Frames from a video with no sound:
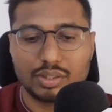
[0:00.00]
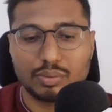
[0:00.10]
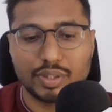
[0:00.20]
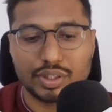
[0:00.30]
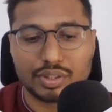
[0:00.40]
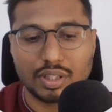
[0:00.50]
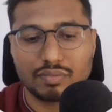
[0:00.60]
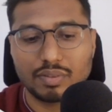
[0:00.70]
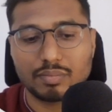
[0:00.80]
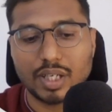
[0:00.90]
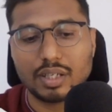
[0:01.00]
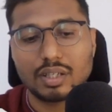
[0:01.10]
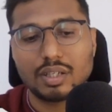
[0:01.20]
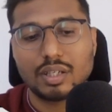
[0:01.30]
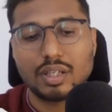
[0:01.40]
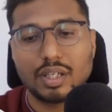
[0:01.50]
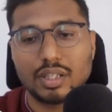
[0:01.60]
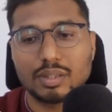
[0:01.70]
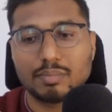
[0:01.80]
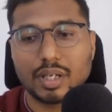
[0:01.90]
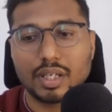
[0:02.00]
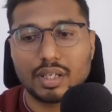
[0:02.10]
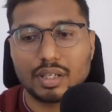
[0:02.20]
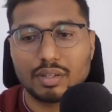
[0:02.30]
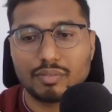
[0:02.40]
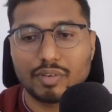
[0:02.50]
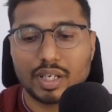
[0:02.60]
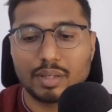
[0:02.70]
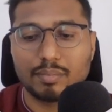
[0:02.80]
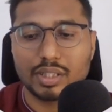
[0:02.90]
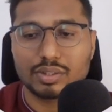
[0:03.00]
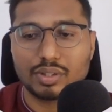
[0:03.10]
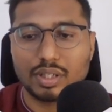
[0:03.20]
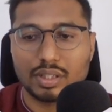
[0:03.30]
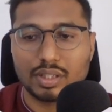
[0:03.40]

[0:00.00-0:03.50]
So we just confirm that it's a my var lib mysql.